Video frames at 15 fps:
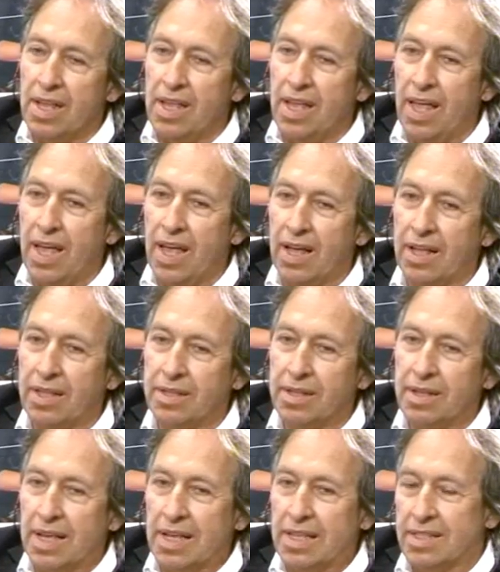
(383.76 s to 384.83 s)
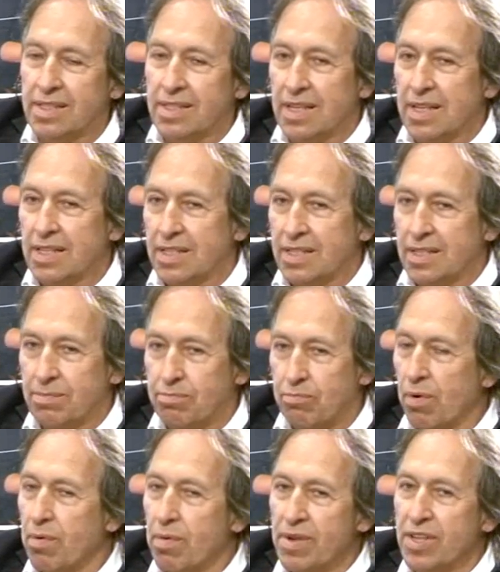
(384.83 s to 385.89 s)
And it's
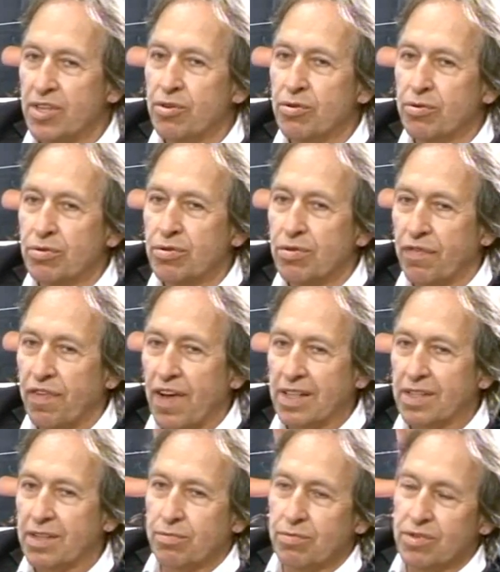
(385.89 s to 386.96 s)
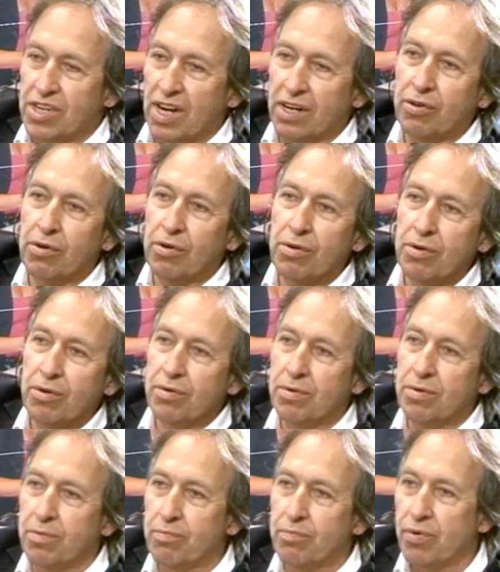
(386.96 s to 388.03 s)
probably due to the fact, which I told you
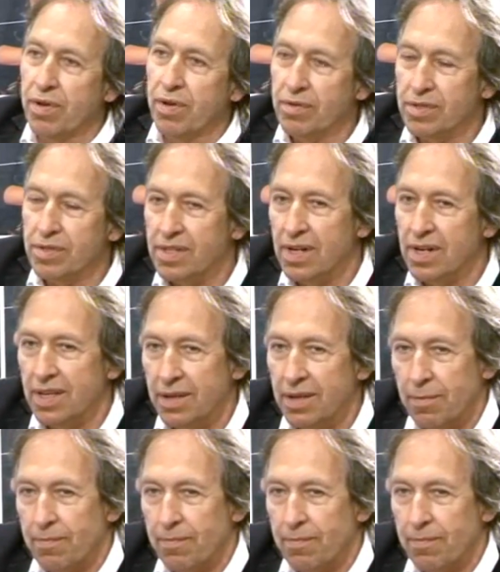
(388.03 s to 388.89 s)
previously,